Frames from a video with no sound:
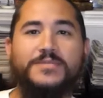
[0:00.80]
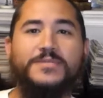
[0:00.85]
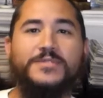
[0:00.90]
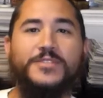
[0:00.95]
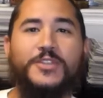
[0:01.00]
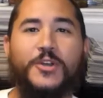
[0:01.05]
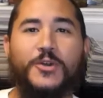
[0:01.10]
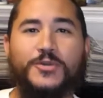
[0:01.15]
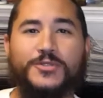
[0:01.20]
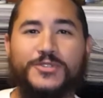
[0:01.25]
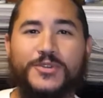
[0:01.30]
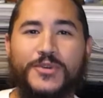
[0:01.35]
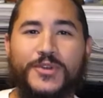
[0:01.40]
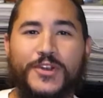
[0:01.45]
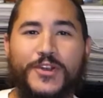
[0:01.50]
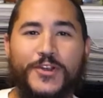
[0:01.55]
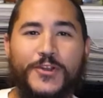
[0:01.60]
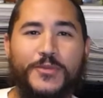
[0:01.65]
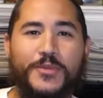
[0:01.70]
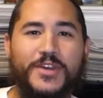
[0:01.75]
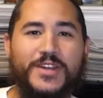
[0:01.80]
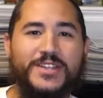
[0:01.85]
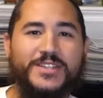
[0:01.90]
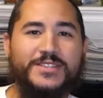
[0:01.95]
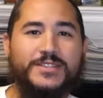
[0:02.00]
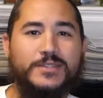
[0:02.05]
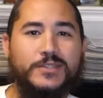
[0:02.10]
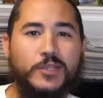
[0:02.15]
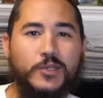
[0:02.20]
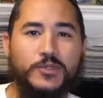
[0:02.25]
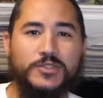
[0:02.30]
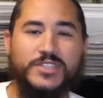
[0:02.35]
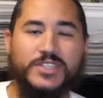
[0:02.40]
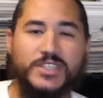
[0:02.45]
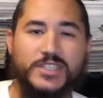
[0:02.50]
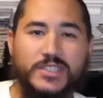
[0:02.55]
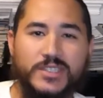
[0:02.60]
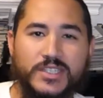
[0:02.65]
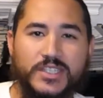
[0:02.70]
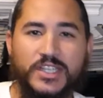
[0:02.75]
Yo, what's going on, everybody? Lowe's
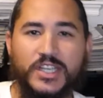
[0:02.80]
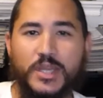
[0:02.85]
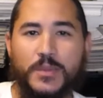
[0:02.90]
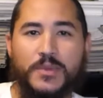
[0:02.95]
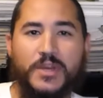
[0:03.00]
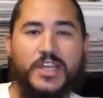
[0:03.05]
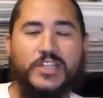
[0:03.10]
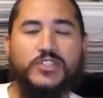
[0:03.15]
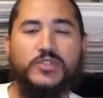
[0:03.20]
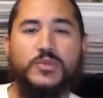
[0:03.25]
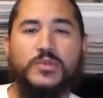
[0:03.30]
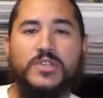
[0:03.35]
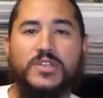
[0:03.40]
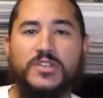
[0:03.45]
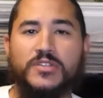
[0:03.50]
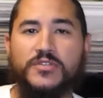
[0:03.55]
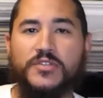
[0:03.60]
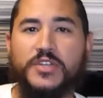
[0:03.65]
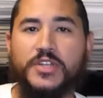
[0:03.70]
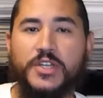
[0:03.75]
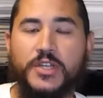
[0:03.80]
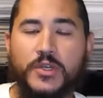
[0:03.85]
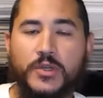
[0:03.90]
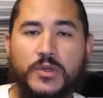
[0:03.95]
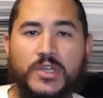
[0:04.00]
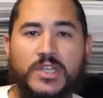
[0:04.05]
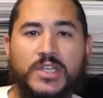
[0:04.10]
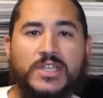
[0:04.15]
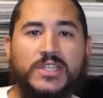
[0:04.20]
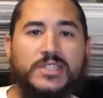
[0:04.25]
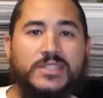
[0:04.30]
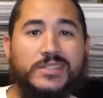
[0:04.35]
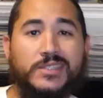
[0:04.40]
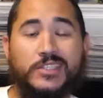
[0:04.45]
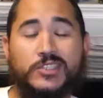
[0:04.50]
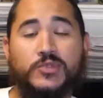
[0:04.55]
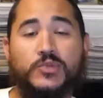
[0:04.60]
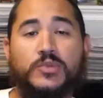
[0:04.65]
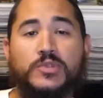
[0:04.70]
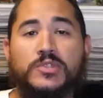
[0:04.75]
here, coming at you with another video.
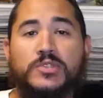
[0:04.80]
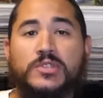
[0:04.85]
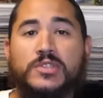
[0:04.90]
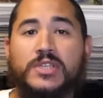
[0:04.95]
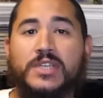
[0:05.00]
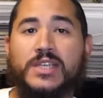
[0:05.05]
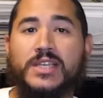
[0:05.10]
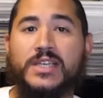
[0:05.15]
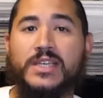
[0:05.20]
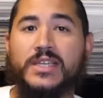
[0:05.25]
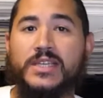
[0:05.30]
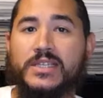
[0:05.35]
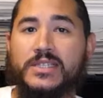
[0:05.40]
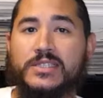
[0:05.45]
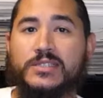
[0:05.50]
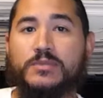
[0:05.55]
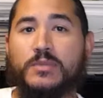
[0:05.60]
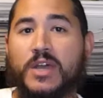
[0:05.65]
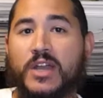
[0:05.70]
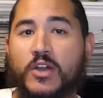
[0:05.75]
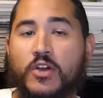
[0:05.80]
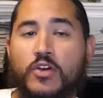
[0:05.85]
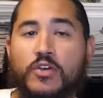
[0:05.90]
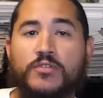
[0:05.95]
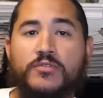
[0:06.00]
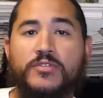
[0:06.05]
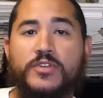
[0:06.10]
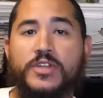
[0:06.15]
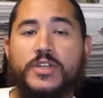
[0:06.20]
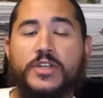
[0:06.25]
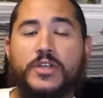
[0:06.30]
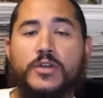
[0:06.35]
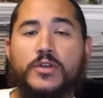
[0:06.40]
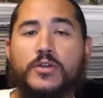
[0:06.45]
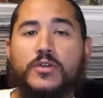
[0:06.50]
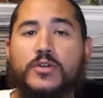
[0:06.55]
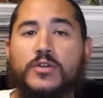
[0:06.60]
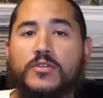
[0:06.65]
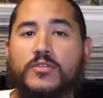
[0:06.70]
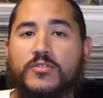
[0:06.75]
This one is my haul
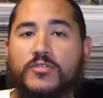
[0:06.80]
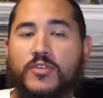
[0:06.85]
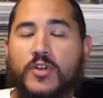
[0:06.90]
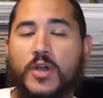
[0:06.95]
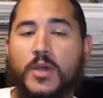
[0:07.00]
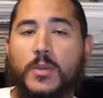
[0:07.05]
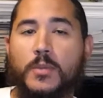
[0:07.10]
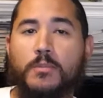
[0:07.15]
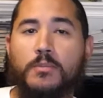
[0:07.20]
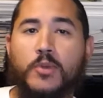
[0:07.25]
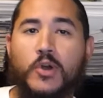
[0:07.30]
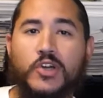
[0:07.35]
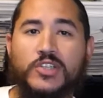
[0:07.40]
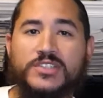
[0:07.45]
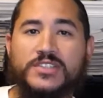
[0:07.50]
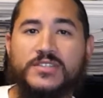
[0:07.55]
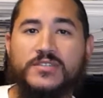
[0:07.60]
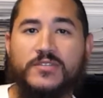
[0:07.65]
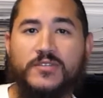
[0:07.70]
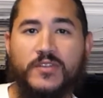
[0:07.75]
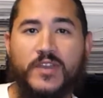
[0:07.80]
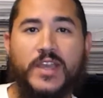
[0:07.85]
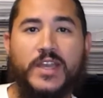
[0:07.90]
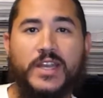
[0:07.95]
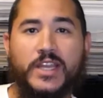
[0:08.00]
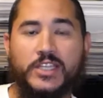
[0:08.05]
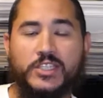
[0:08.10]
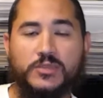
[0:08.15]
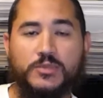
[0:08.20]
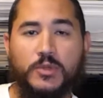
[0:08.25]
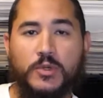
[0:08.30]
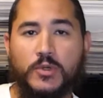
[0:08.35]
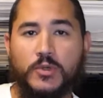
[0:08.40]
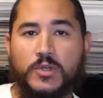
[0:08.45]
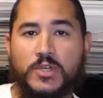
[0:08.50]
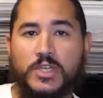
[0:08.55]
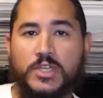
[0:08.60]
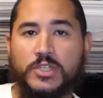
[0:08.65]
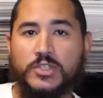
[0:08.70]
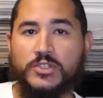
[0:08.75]
video from Boston Fan
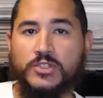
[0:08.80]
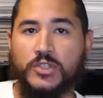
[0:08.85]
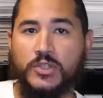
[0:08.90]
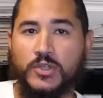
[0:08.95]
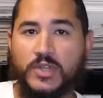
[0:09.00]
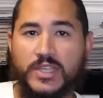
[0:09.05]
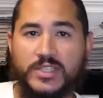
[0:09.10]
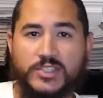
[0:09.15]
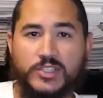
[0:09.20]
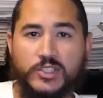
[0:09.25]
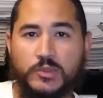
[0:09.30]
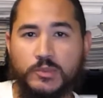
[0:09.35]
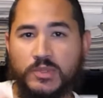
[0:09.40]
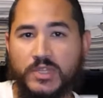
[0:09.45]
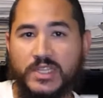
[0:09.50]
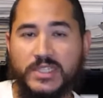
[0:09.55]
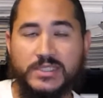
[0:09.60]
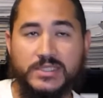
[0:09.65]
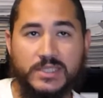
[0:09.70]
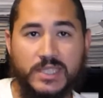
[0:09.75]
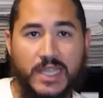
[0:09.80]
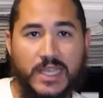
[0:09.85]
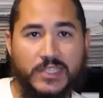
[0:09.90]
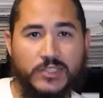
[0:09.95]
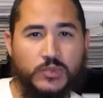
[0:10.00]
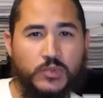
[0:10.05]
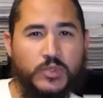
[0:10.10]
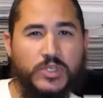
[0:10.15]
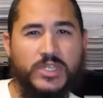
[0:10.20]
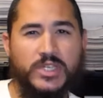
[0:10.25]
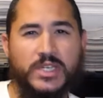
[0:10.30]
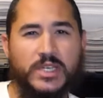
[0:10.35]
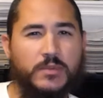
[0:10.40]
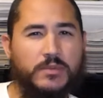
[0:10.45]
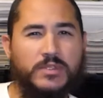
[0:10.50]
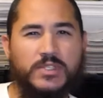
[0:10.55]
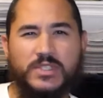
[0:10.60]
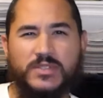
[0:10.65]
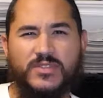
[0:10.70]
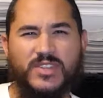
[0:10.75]
Expo. So that took place last week, I
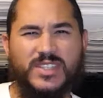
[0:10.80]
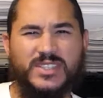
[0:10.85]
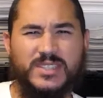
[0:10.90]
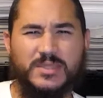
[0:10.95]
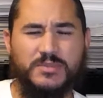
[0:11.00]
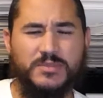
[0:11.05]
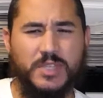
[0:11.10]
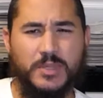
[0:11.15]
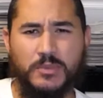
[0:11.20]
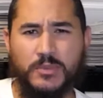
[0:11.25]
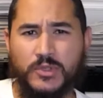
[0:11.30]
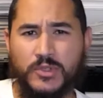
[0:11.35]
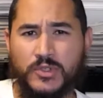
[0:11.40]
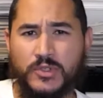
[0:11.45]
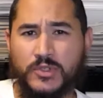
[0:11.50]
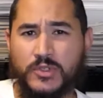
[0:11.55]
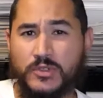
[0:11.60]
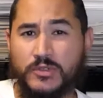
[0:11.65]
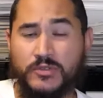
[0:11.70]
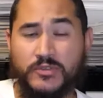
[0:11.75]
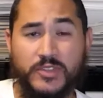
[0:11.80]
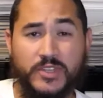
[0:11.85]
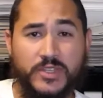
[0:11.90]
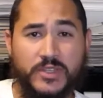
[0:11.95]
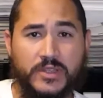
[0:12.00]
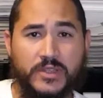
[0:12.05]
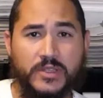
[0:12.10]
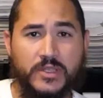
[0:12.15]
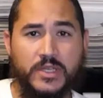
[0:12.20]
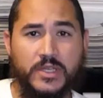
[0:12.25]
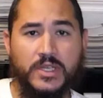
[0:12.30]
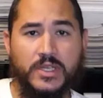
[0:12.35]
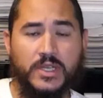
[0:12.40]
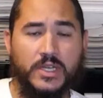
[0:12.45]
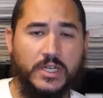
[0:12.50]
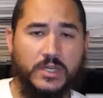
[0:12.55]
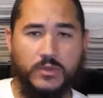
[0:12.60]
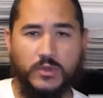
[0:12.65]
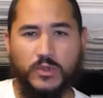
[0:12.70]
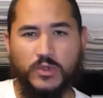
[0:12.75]
believe, like September 5th.
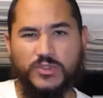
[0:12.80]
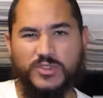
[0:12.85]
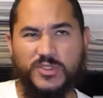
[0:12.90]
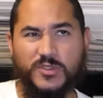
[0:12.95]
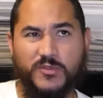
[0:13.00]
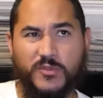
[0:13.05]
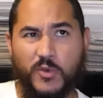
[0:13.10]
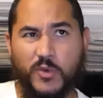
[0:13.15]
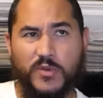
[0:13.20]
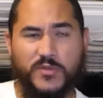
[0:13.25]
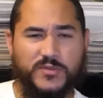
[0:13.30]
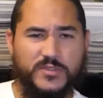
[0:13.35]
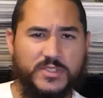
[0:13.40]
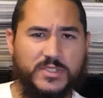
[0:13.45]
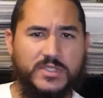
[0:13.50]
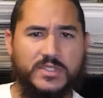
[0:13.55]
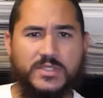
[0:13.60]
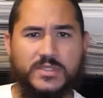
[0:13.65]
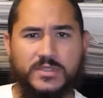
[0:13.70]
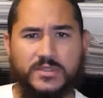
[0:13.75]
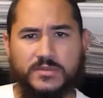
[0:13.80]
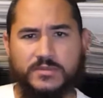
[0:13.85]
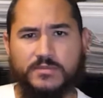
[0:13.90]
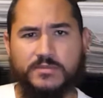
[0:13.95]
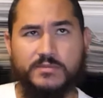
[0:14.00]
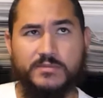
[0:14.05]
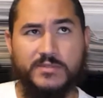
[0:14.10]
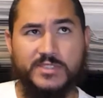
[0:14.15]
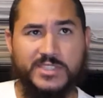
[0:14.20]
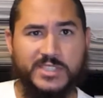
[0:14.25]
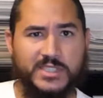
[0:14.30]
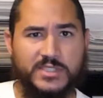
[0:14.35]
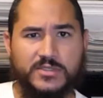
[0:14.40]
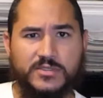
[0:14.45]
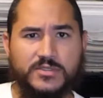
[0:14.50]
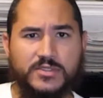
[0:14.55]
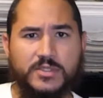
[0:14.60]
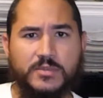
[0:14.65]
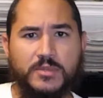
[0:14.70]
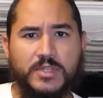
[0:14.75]
It was the 4th to the
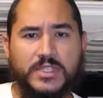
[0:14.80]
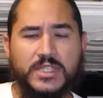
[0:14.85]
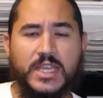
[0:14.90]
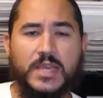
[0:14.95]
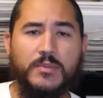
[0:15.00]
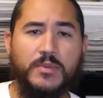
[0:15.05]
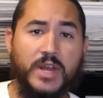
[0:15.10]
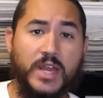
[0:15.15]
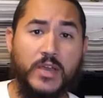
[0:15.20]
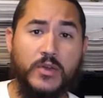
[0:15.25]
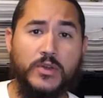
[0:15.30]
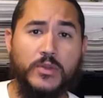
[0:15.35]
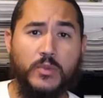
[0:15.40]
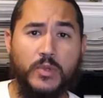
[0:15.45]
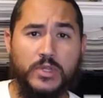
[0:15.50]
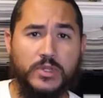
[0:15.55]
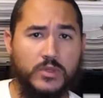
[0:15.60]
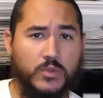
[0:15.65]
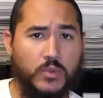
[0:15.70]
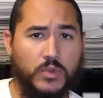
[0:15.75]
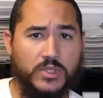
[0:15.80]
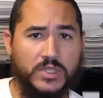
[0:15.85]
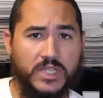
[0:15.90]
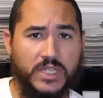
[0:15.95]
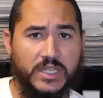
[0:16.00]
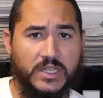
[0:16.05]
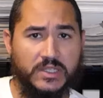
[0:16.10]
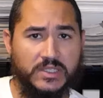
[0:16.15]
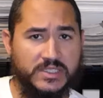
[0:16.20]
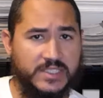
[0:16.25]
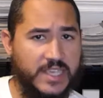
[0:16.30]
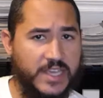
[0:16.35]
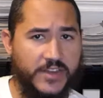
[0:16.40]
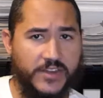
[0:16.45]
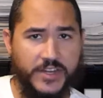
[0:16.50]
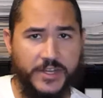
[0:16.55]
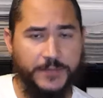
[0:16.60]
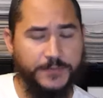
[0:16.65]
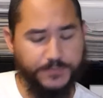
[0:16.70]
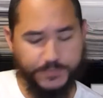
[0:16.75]
6th or something like that, but I only went the one day on
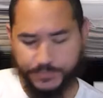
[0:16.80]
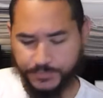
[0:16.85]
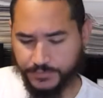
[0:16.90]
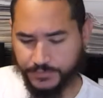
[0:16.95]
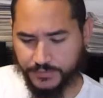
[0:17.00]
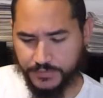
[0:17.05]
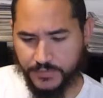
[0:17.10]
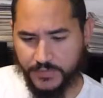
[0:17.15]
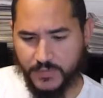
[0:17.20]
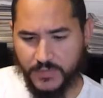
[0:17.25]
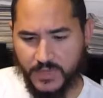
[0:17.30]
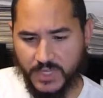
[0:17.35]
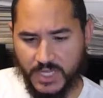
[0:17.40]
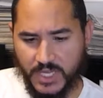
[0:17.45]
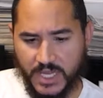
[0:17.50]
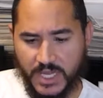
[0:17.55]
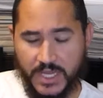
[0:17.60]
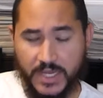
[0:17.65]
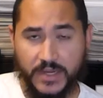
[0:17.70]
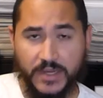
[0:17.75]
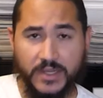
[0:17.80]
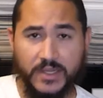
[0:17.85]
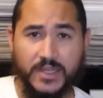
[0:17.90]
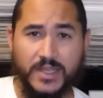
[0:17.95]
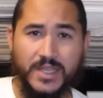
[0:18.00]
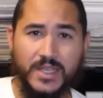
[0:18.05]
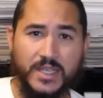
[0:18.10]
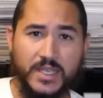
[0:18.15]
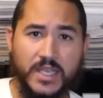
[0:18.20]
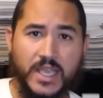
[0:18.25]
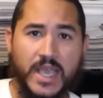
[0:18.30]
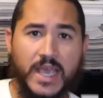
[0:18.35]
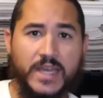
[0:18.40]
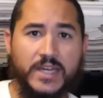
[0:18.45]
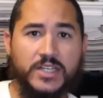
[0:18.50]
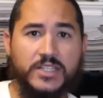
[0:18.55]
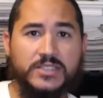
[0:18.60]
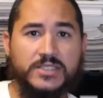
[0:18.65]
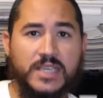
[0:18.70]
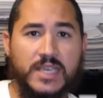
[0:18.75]
Saturday. And
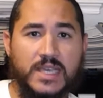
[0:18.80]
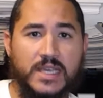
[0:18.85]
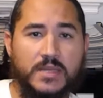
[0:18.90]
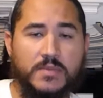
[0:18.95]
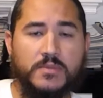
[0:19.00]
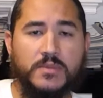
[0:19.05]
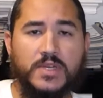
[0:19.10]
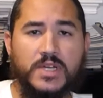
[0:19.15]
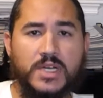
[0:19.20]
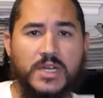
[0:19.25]
had a good time.